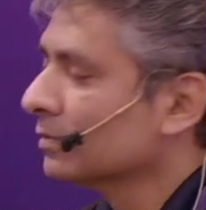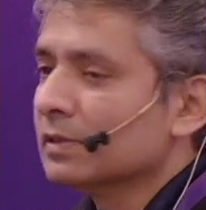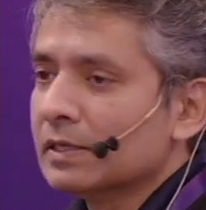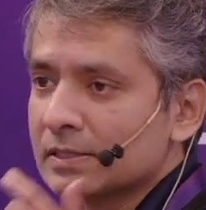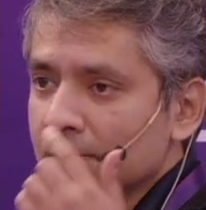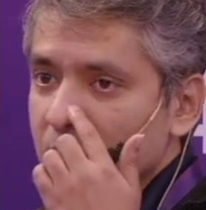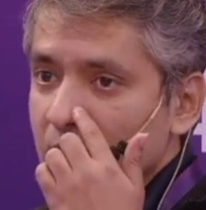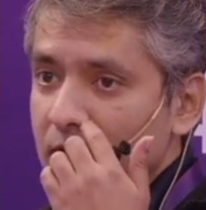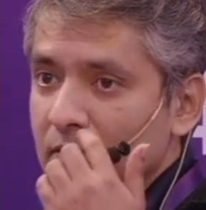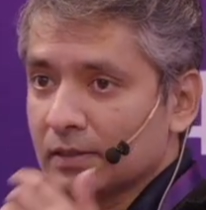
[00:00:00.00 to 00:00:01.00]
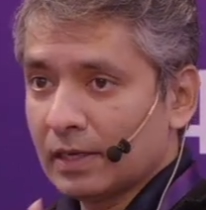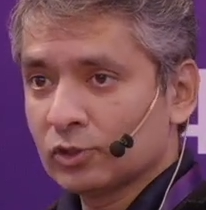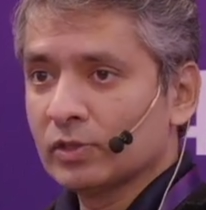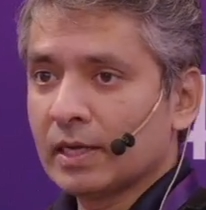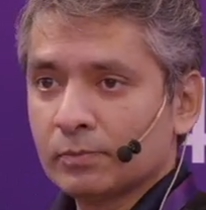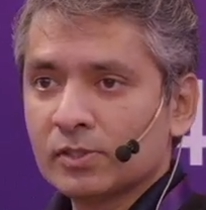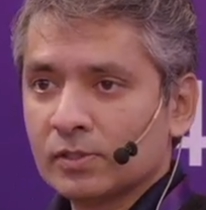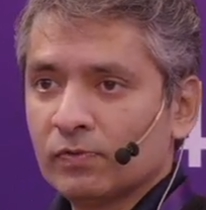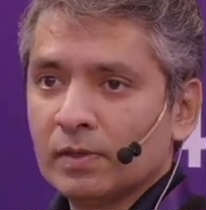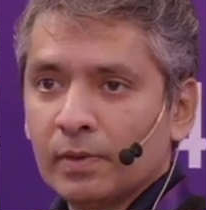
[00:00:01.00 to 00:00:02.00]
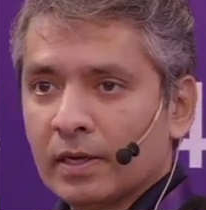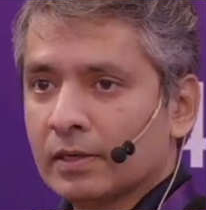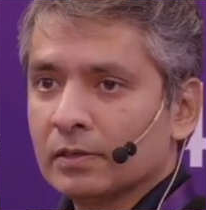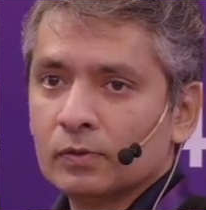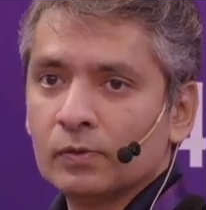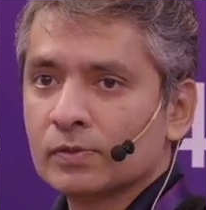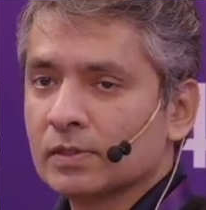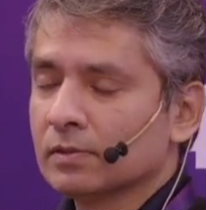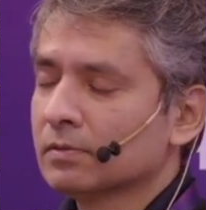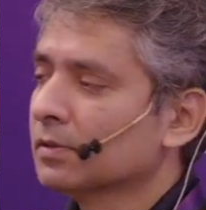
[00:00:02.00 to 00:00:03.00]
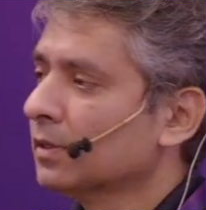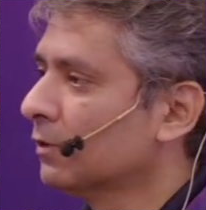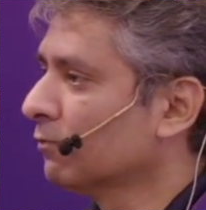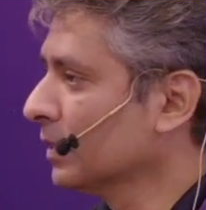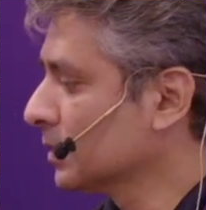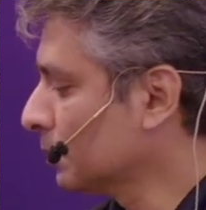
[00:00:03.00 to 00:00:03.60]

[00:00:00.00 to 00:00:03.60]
That is something that actually captures the feedback and goes and refines the